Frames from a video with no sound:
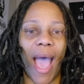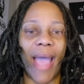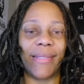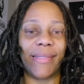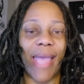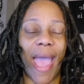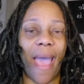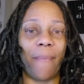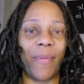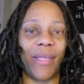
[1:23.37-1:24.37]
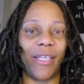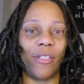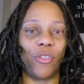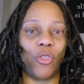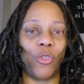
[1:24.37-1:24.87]
I tap
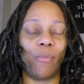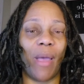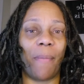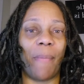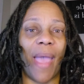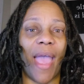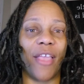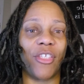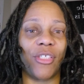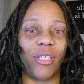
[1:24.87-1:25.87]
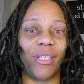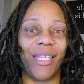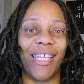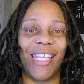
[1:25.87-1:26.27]
into my passion